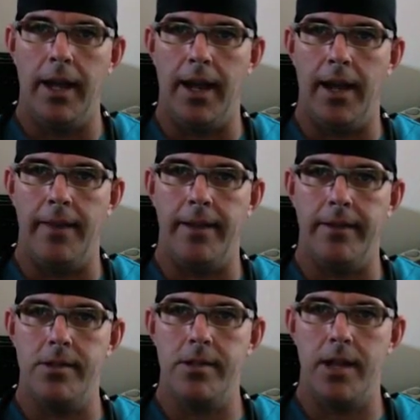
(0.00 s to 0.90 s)
and they at
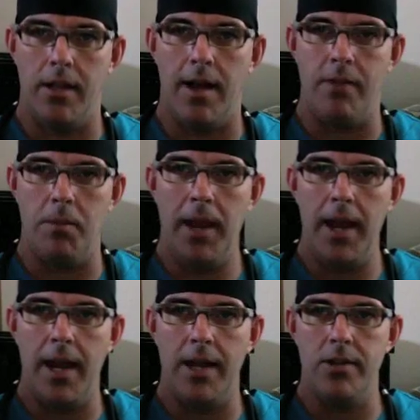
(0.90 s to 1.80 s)
least stay alive on the
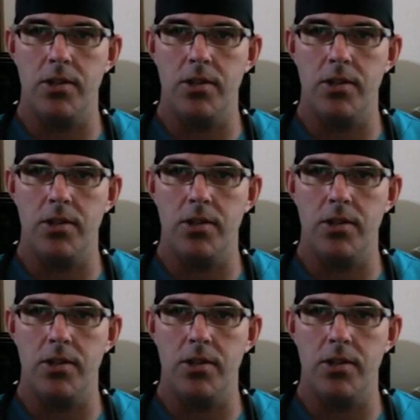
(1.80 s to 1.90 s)
page,